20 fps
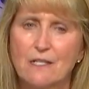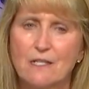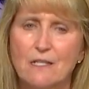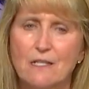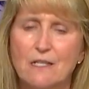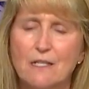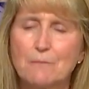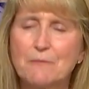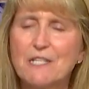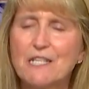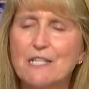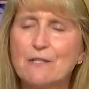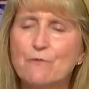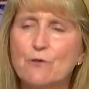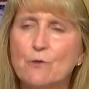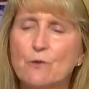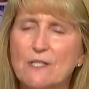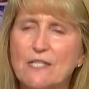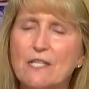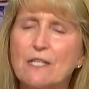Let me give
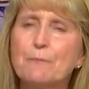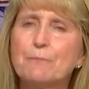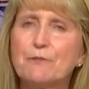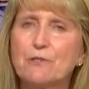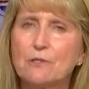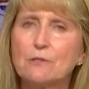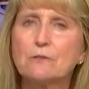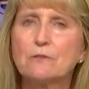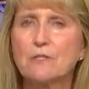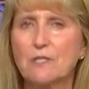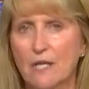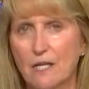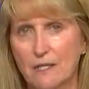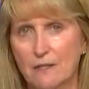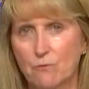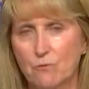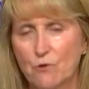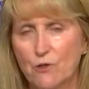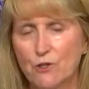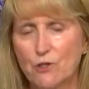you a typical
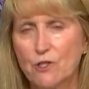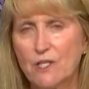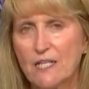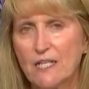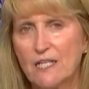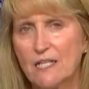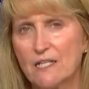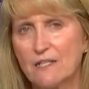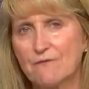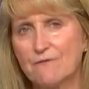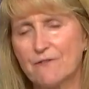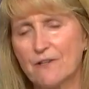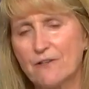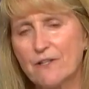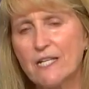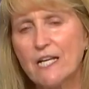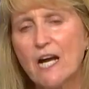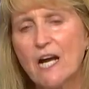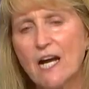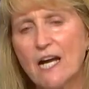day where you can get a
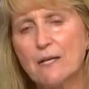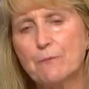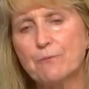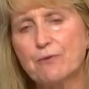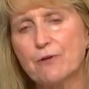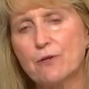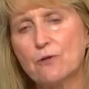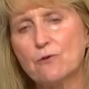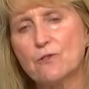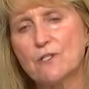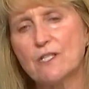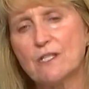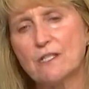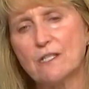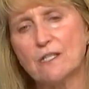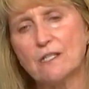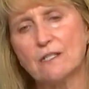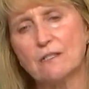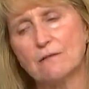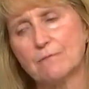very high
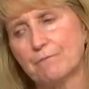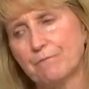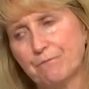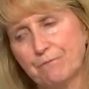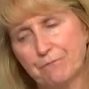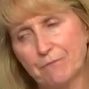protein